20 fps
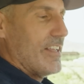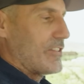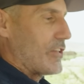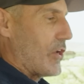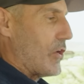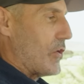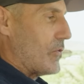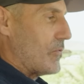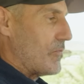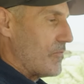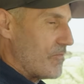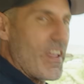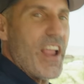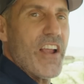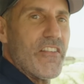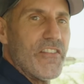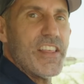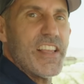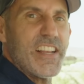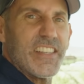So
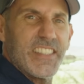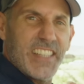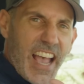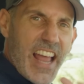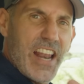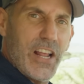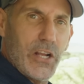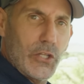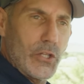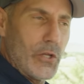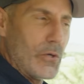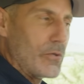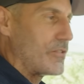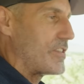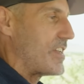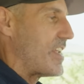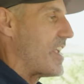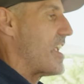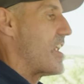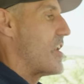everything's kind of
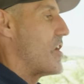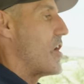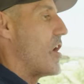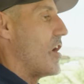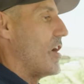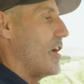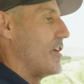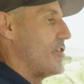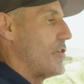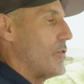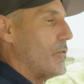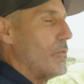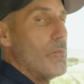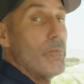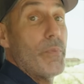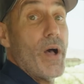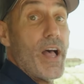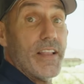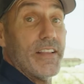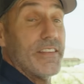closed in on you.
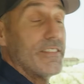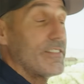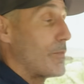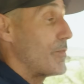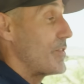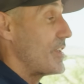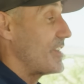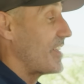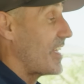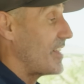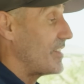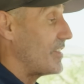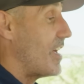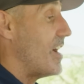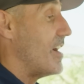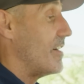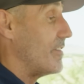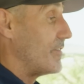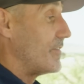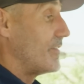But some of the things I
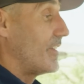love,